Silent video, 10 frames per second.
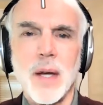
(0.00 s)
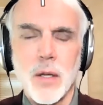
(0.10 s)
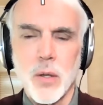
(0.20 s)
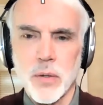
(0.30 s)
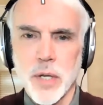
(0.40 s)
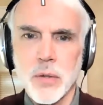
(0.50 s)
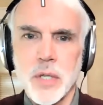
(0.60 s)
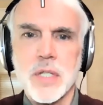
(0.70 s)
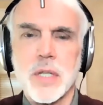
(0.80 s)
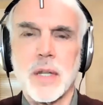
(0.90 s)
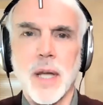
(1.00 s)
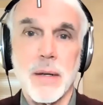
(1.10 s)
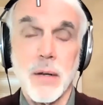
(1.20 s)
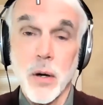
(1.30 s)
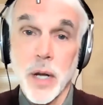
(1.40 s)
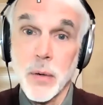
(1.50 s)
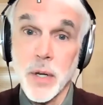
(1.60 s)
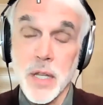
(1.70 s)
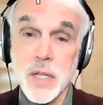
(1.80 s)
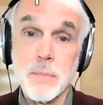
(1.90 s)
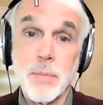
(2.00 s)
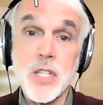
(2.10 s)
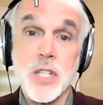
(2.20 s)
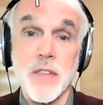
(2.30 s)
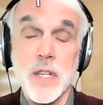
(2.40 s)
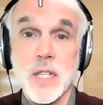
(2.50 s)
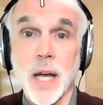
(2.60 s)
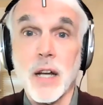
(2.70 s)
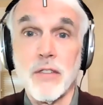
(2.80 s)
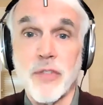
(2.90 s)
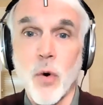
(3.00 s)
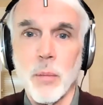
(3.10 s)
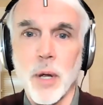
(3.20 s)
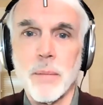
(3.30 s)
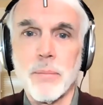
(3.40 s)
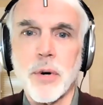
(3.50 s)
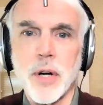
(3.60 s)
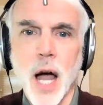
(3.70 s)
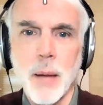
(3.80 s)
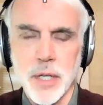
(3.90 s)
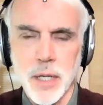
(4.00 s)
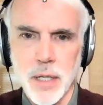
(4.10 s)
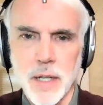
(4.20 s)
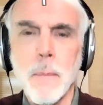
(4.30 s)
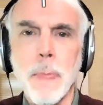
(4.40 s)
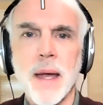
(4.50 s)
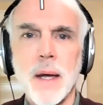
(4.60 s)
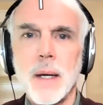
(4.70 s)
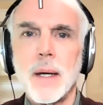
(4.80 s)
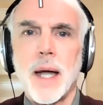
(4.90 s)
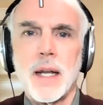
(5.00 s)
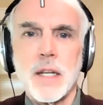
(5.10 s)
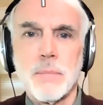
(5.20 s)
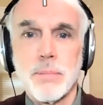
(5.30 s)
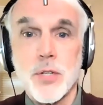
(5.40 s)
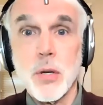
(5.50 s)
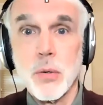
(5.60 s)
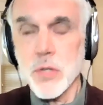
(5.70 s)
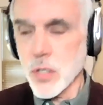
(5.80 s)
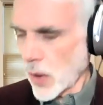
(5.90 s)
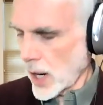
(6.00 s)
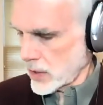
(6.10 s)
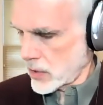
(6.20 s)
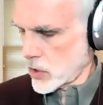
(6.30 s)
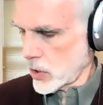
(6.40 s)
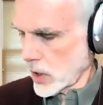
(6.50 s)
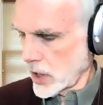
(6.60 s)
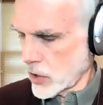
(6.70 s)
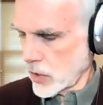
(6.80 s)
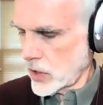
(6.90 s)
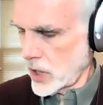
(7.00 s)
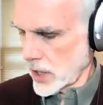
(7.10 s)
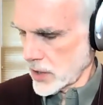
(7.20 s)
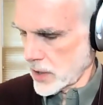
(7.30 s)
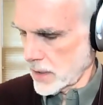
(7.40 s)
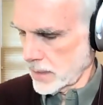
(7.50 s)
You'll notice that you're hearing this pitch of the second formant predominantly, and it tunes quite truly to this.